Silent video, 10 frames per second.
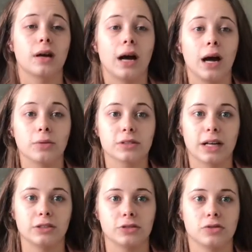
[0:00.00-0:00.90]
I was
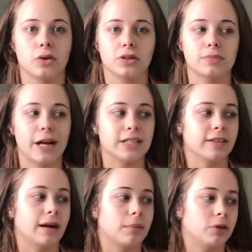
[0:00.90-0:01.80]
like just not expecting
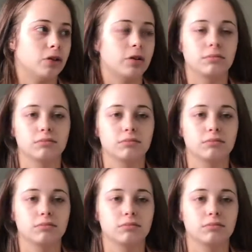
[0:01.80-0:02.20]
that, but